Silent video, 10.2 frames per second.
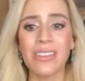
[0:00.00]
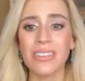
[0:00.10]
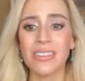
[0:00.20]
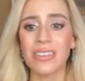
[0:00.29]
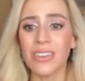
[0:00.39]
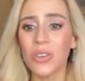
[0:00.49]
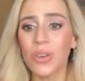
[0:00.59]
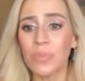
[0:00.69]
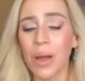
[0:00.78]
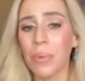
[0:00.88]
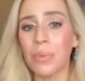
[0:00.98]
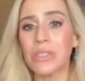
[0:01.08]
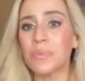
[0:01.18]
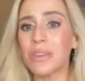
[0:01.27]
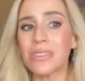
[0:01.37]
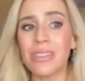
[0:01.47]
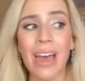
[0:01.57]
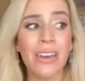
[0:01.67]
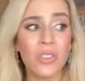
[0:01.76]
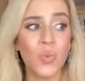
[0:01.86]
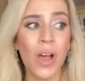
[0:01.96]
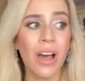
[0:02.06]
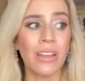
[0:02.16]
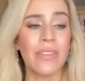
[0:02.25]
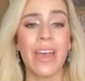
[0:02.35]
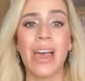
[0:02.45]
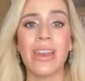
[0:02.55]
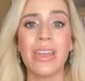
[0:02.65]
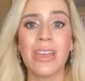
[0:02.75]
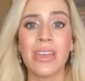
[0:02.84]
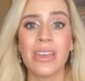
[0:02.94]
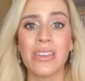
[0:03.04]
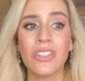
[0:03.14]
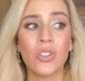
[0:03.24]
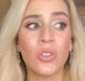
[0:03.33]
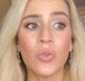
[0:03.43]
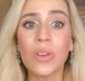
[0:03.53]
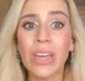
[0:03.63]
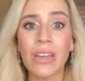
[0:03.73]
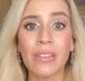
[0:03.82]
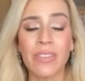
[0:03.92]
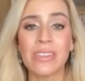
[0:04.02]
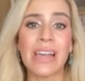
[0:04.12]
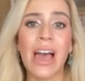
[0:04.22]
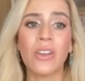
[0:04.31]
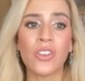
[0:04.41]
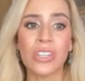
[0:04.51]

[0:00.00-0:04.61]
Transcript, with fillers: and you could probably speak to that as well. In that diluting these allergens.